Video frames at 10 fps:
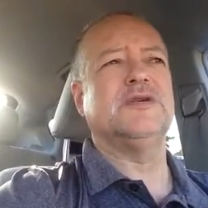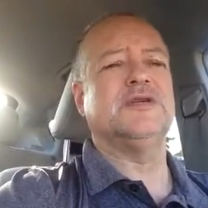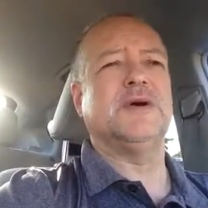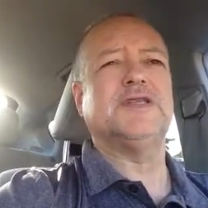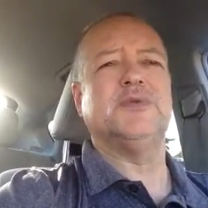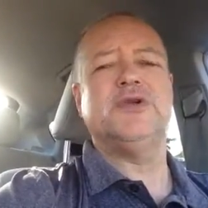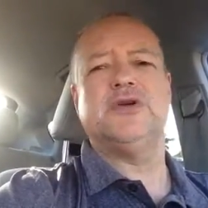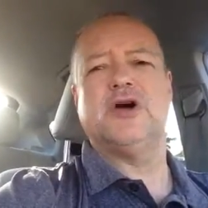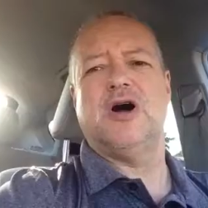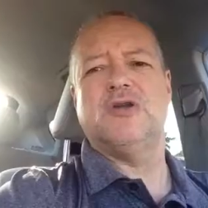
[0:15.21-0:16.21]
especially when you
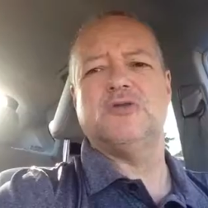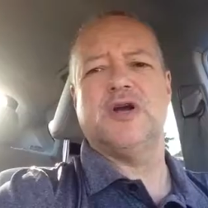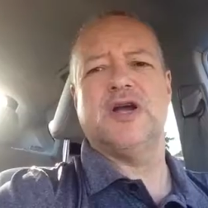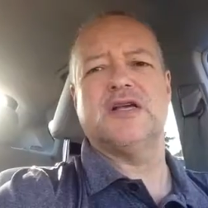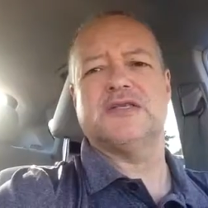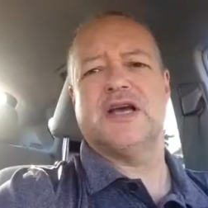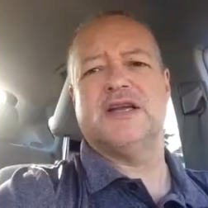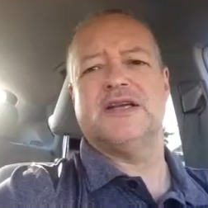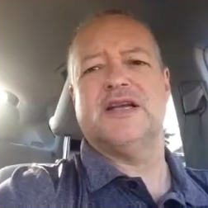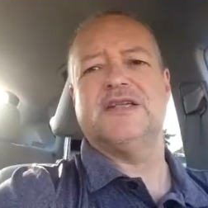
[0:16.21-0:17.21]
contrast
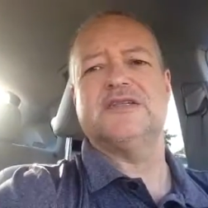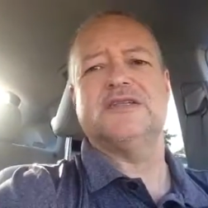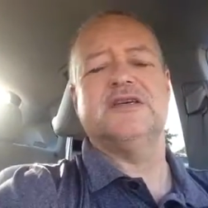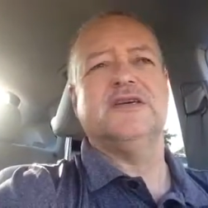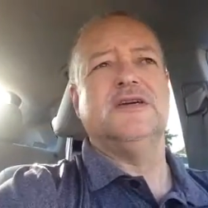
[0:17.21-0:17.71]
that against